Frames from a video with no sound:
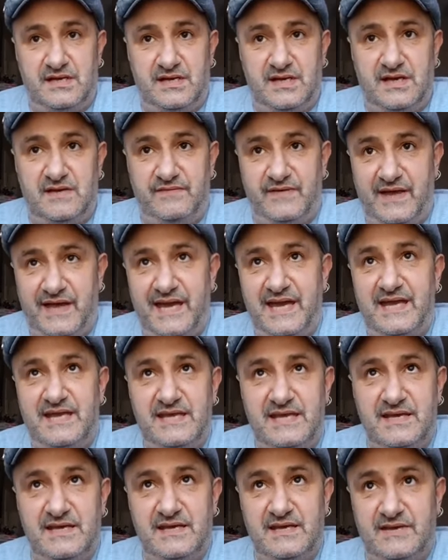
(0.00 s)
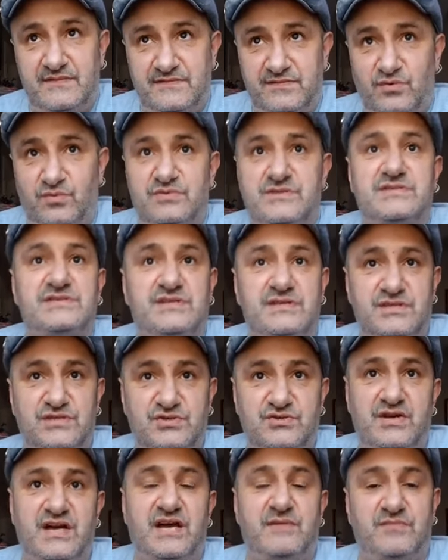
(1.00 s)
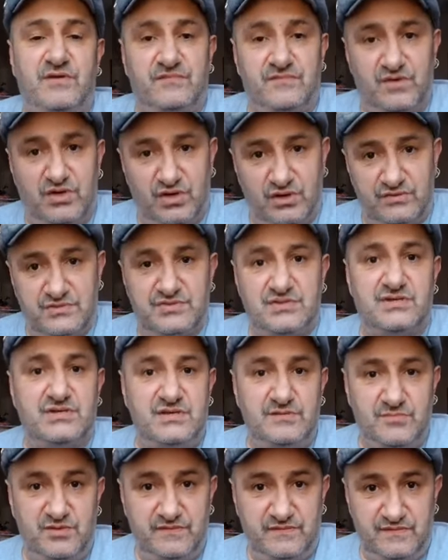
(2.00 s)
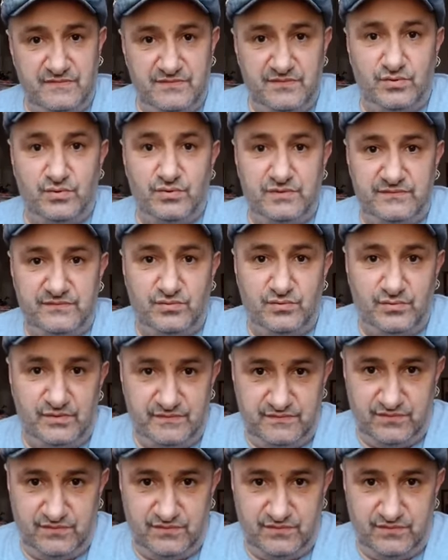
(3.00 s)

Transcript: If Haney falls into the trap of constantly moving forward, forward,